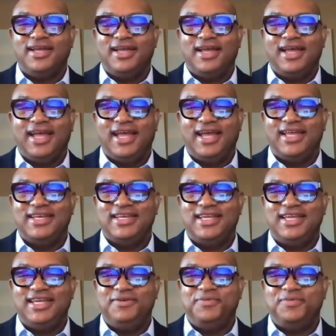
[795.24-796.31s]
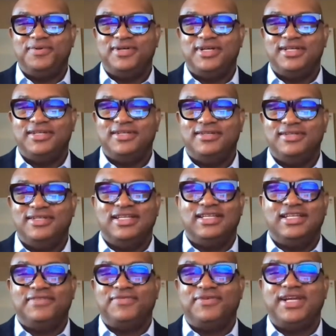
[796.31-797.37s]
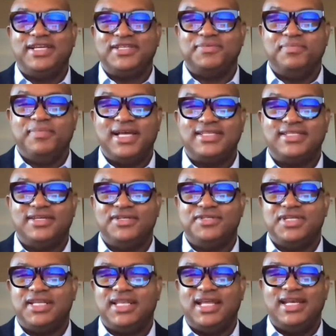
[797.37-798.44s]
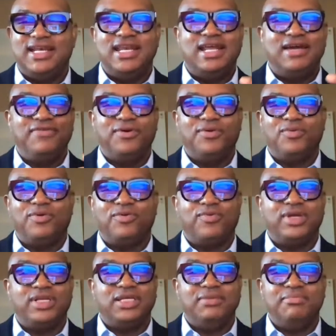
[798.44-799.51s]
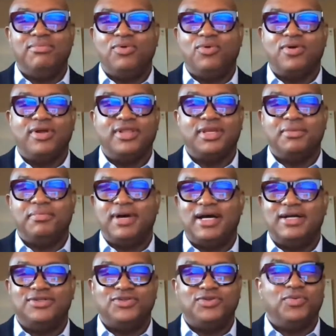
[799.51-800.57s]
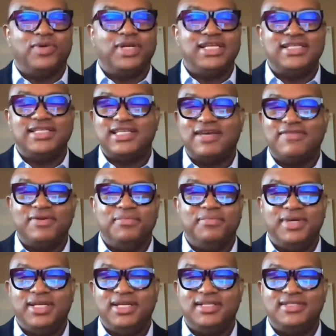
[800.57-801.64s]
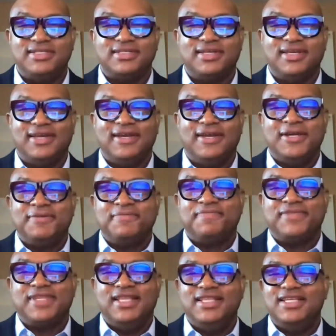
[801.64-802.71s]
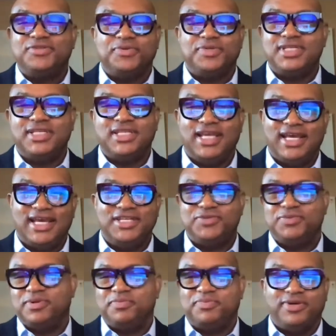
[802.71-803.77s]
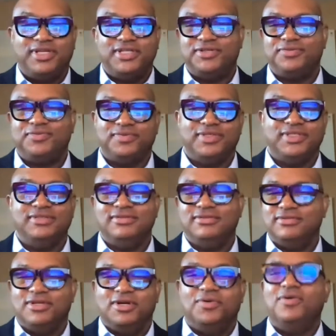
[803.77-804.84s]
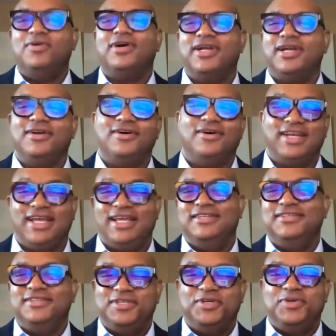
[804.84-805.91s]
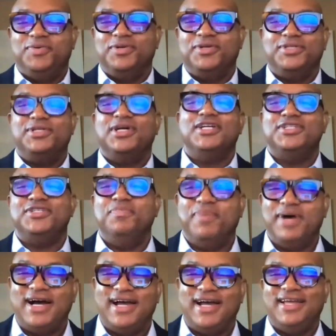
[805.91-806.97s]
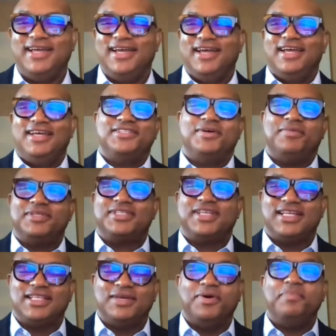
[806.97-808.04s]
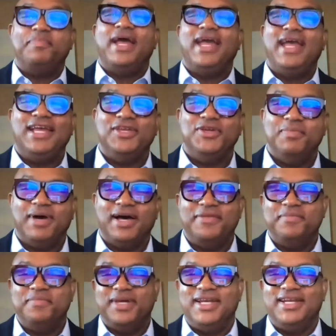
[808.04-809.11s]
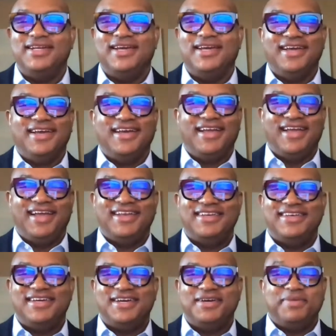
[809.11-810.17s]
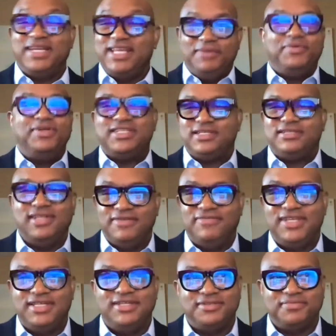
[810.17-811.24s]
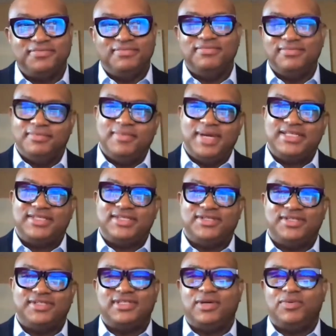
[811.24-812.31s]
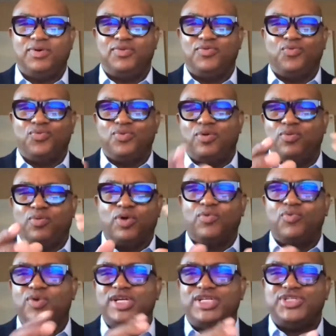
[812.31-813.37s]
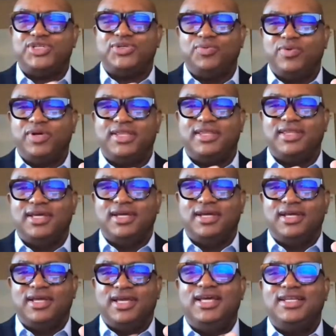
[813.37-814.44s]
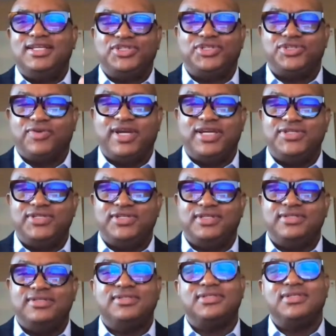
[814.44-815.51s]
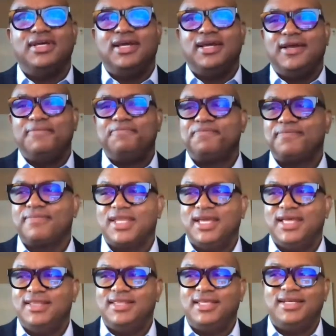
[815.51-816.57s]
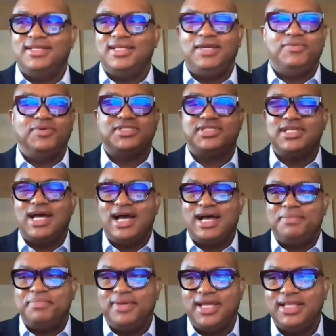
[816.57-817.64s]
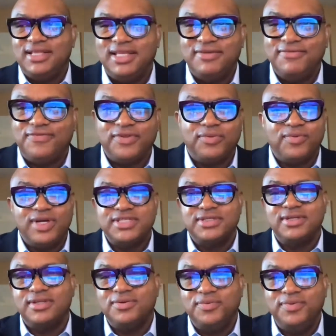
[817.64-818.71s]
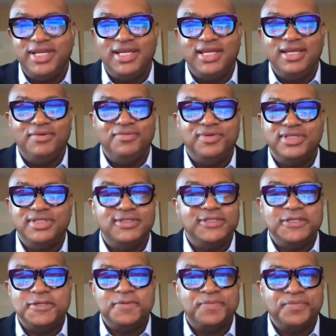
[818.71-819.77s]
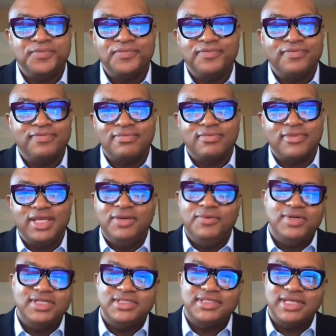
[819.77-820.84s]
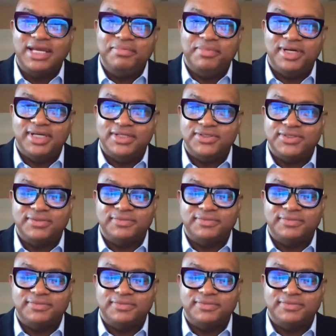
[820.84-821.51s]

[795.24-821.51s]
and he would deliver his message, and they never were really more than about 27 minutes. And this was in the age where preachers would go on, and you were judged by, it's almost like they were paying you by the minute. And but he would give these messages that were rich with illustrations, and then he would stop. And then for the rest of the week, he wouldn't say much.